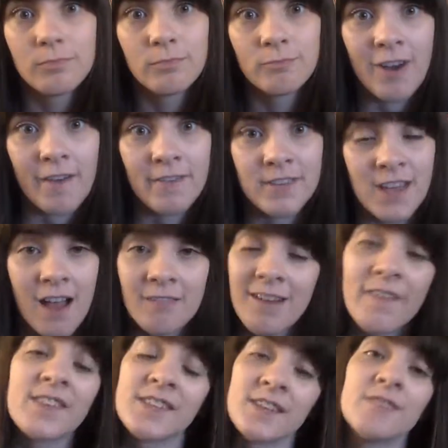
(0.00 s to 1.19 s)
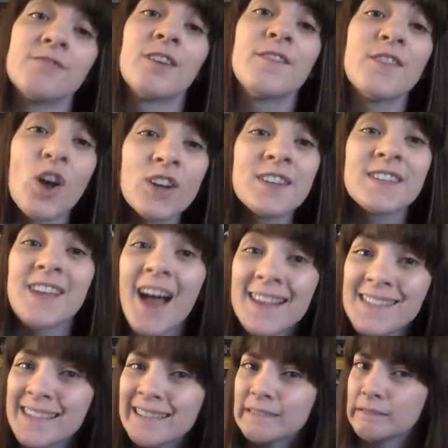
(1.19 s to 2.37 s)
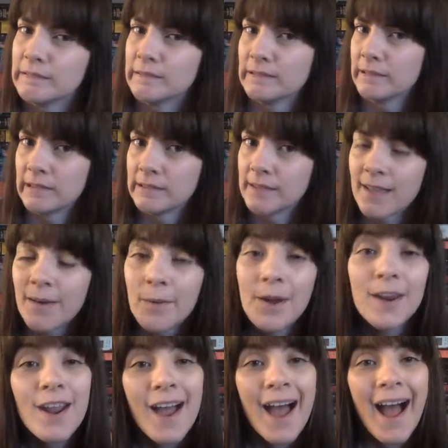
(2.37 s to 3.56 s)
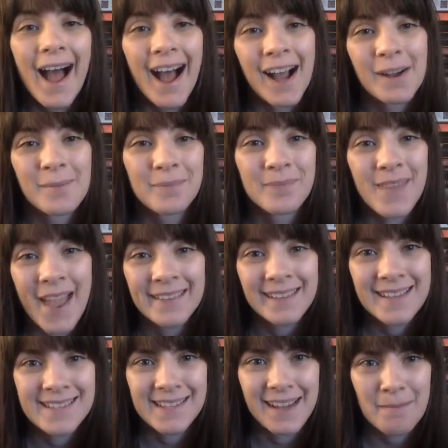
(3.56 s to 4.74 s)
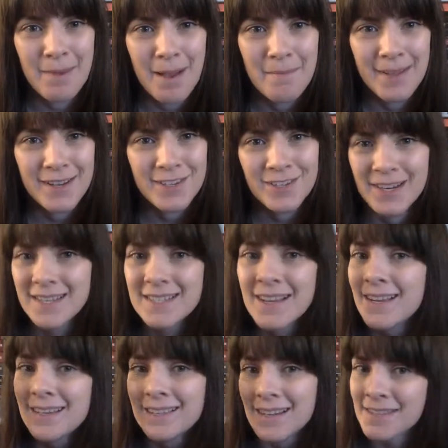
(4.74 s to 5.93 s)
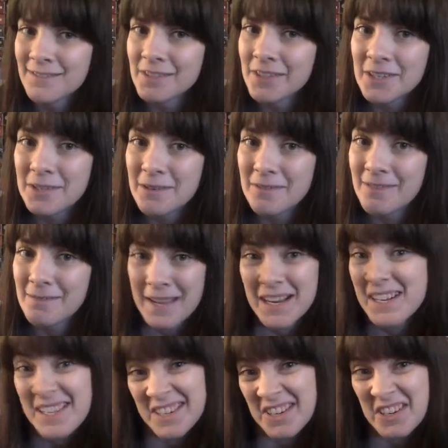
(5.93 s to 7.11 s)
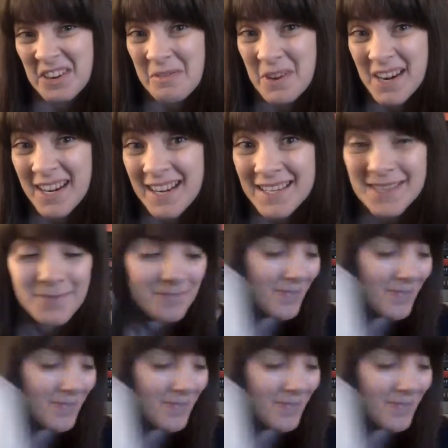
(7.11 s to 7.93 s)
raphidocising, can't say that word, endlessly about beech trees doesn't really do it for me because I don't know what it is.